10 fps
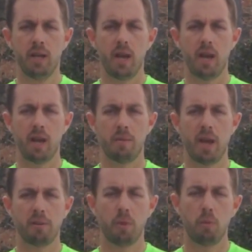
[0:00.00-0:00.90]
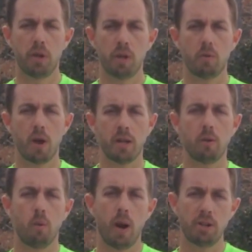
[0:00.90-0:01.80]
as we would in
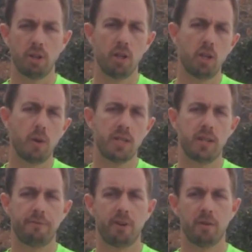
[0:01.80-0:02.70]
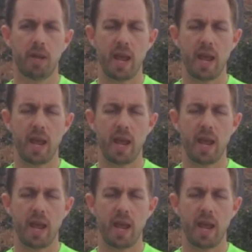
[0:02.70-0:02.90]
running, we're actually going to go at different